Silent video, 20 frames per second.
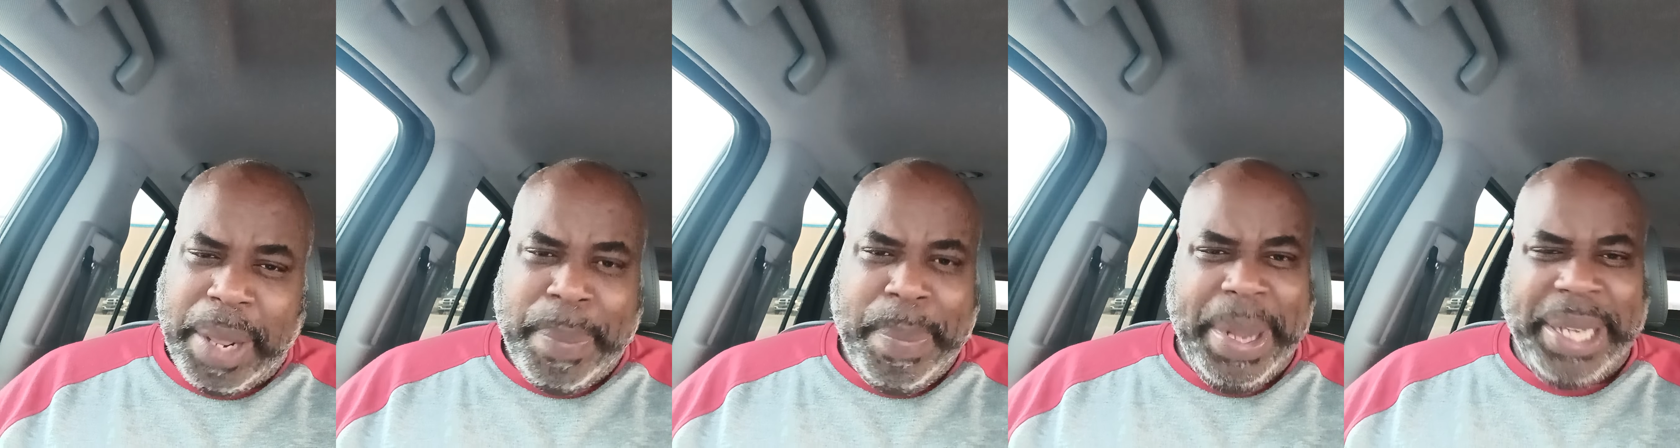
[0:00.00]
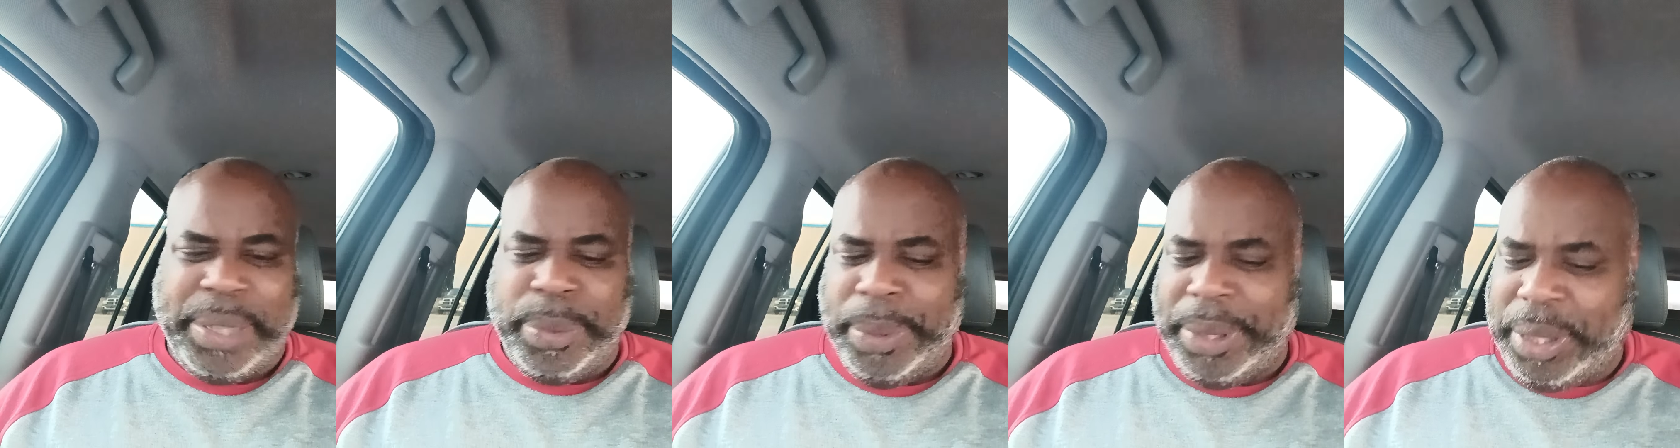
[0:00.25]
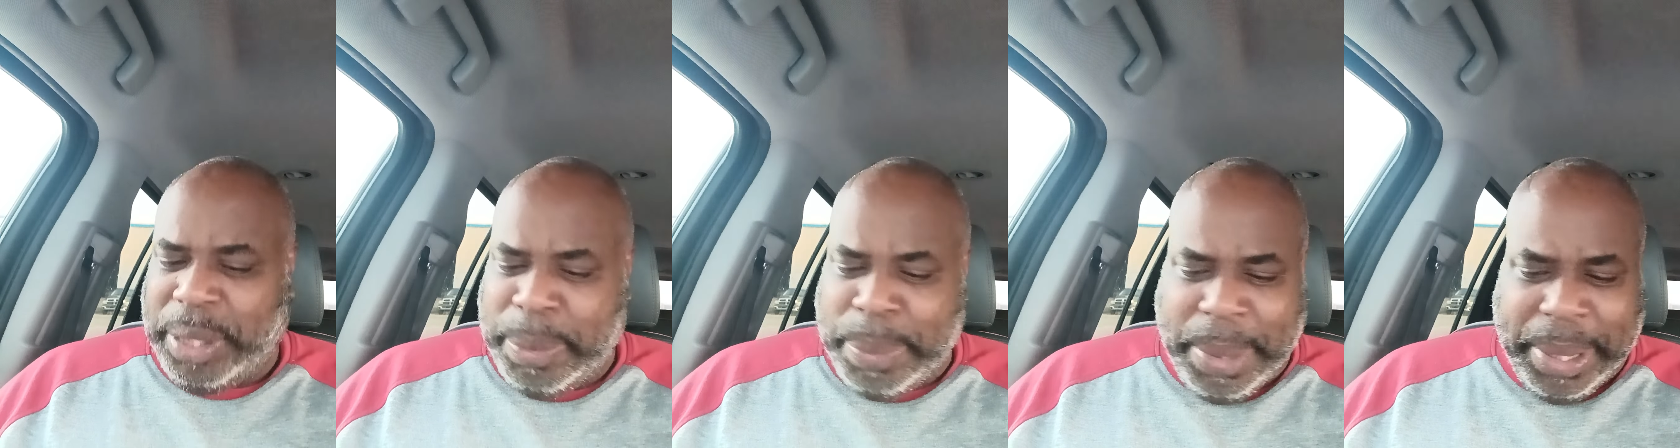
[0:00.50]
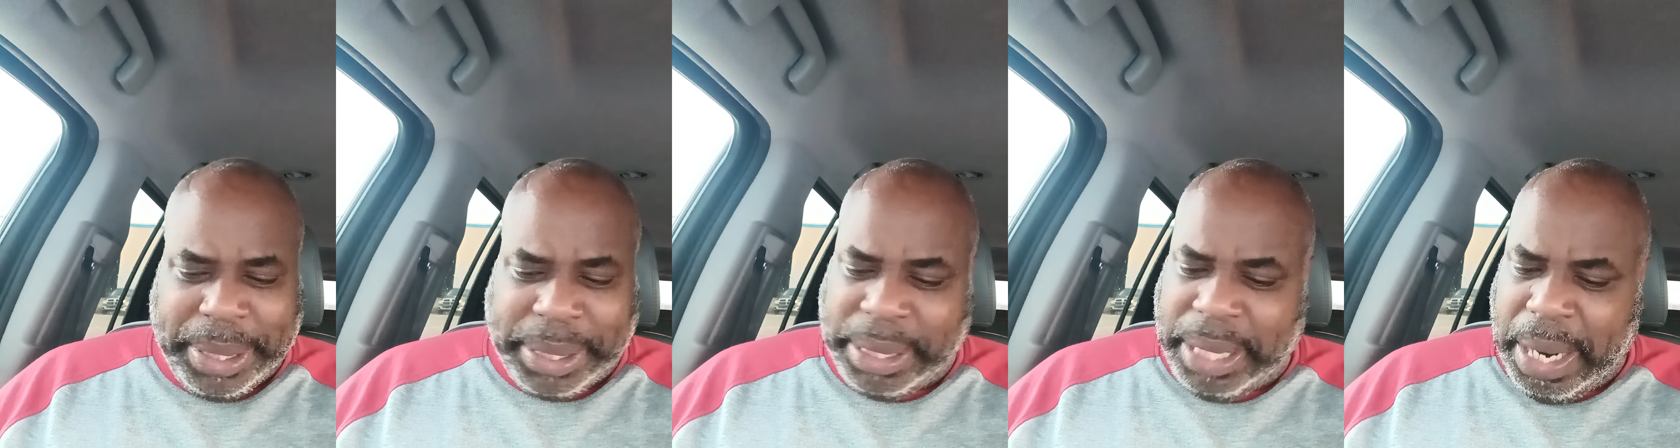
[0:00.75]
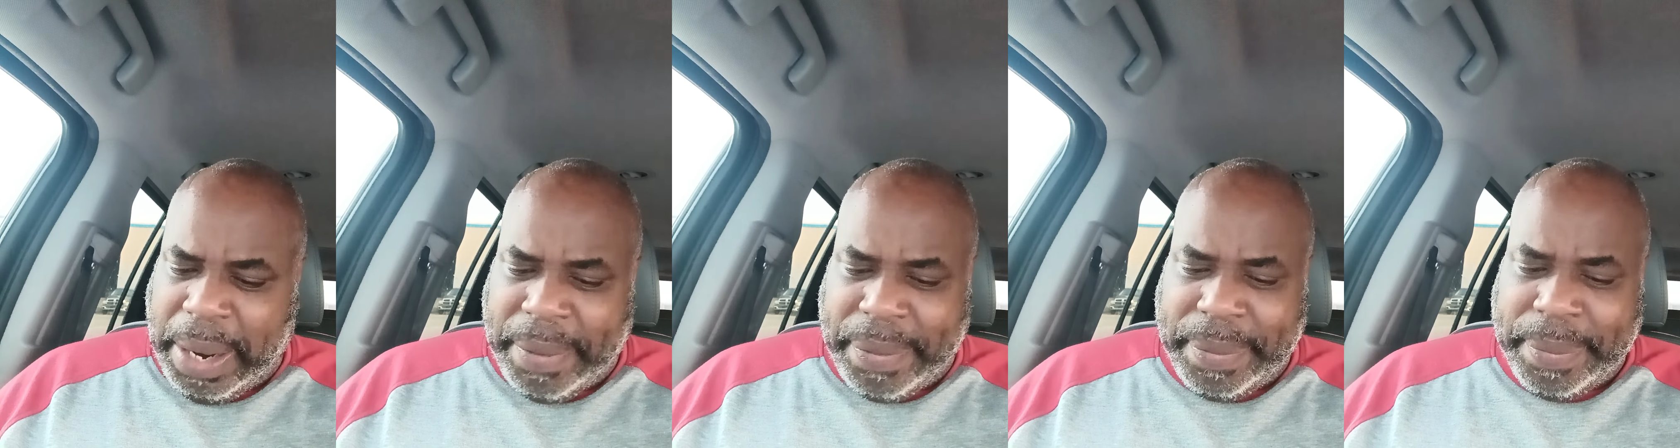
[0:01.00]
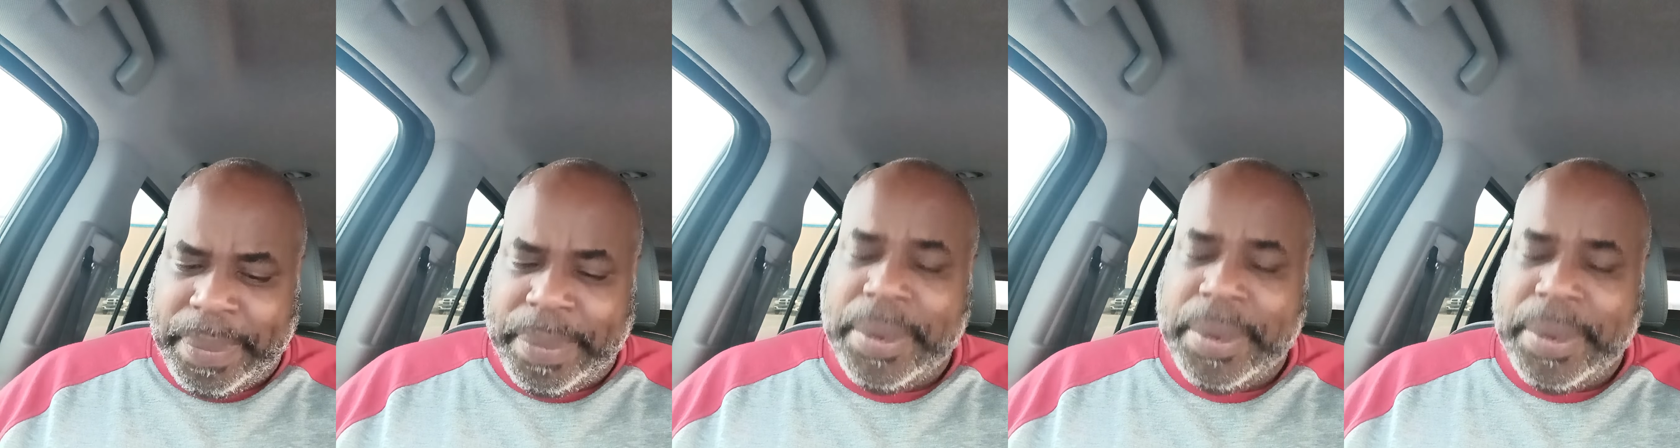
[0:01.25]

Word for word: mess with too much stuff.